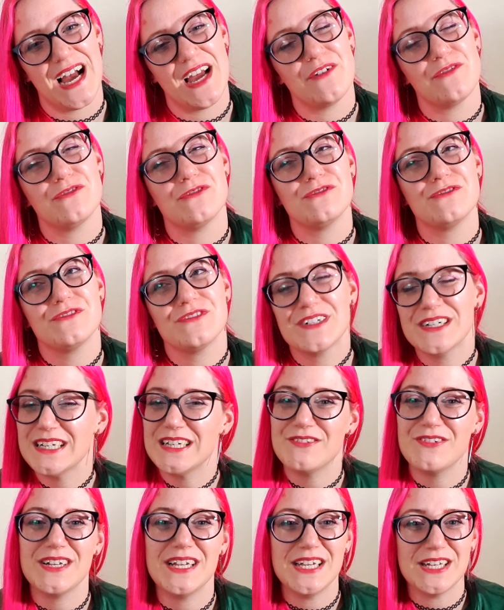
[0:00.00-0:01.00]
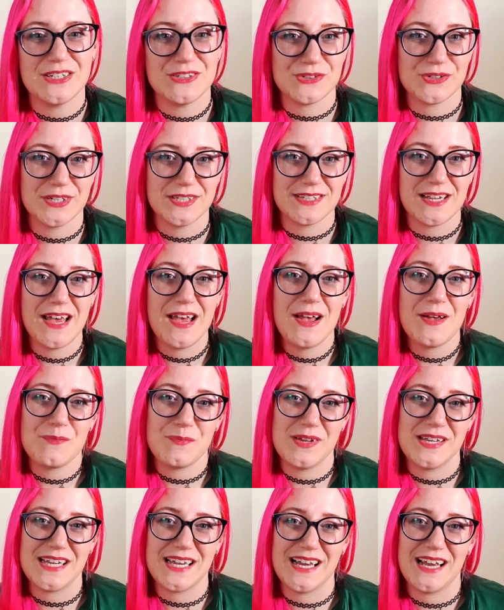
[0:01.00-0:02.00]
have really enjoyed
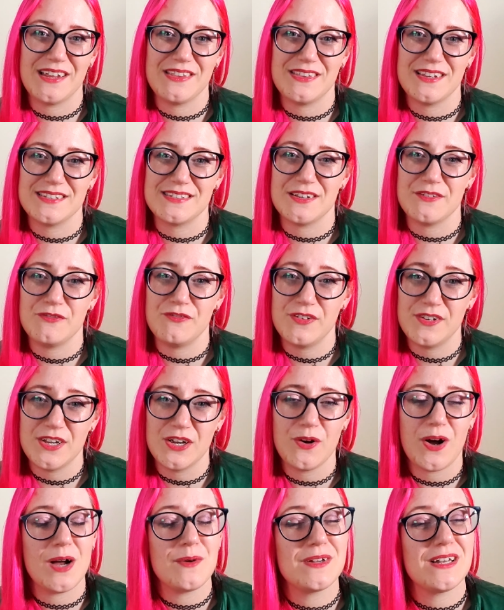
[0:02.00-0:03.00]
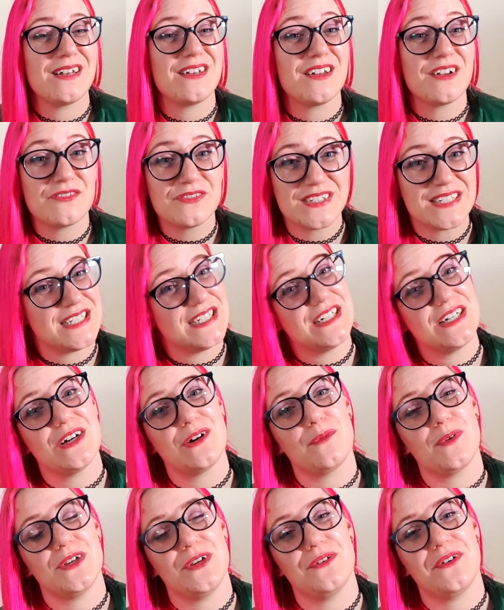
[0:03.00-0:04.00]
making this video. I would love to hear
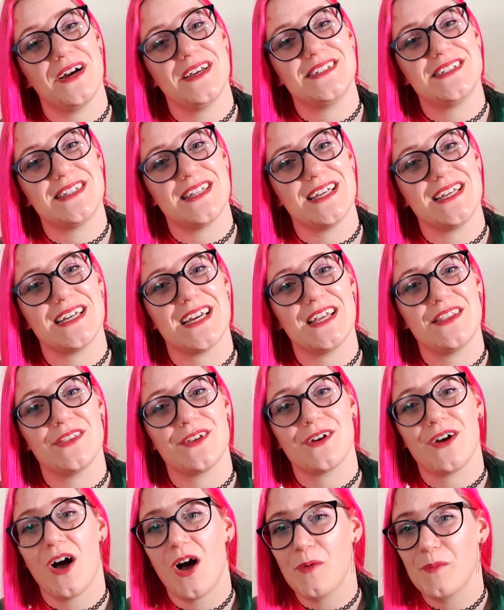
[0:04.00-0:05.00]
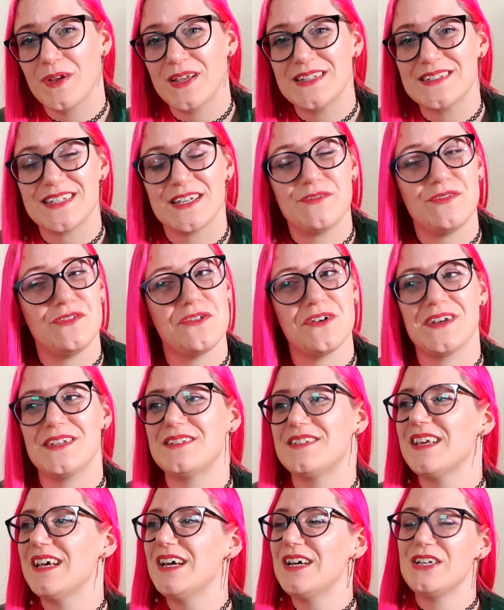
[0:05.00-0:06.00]
what you guys think in the comments, if you
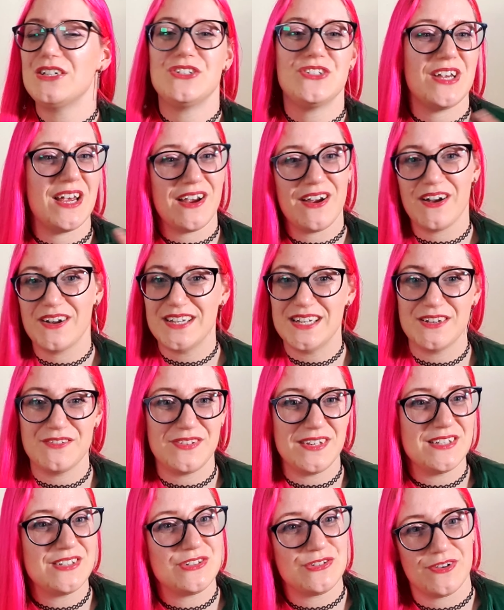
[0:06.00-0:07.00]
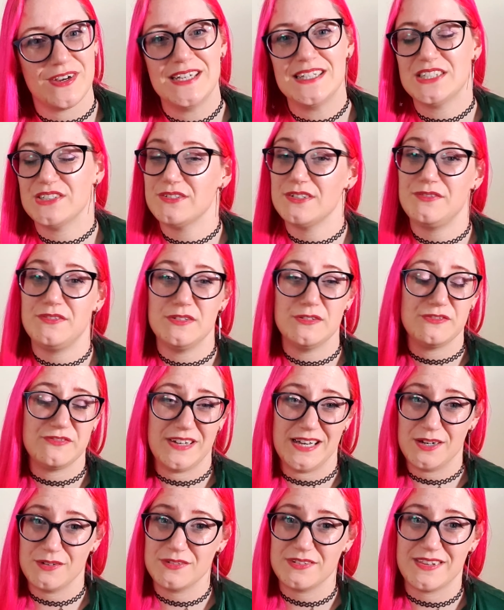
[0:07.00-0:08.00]
guys share any of these traits, or if you
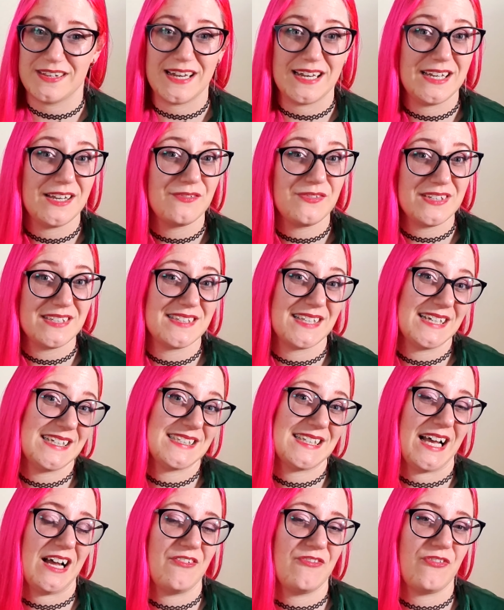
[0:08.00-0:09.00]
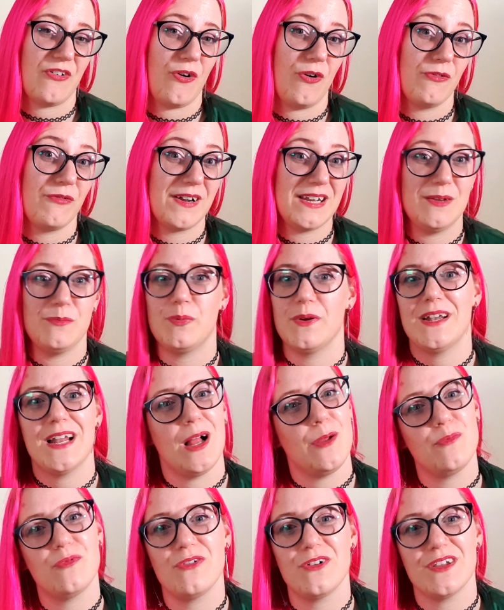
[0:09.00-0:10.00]
found that any of these things have already been
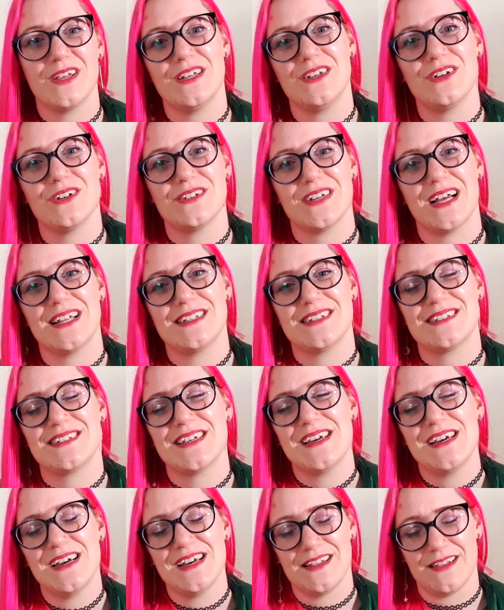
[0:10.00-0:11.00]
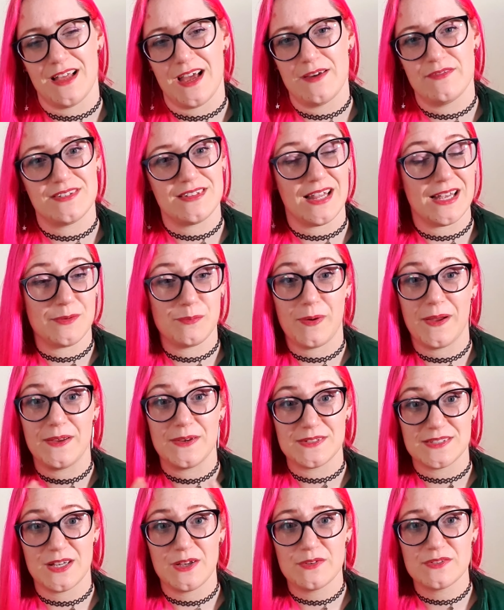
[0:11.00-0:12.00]
helpful in your dance lives, like by
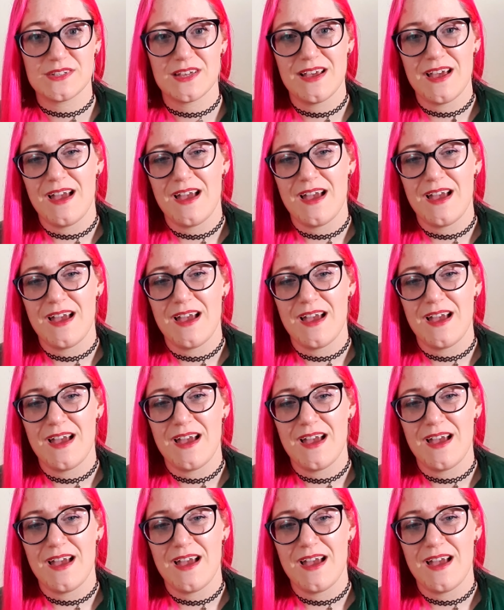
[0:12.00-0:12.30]
yourselves.